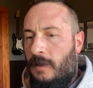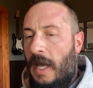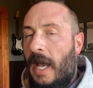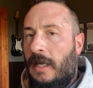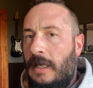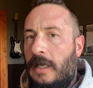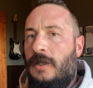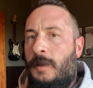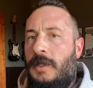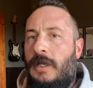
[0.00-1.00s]
technique
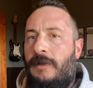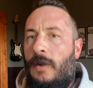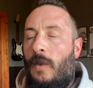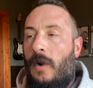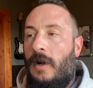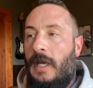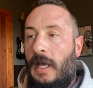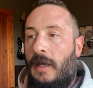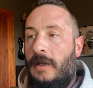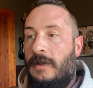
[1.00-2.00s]
specific work
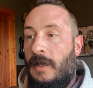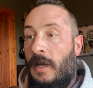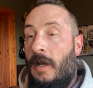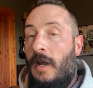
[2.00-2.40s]
is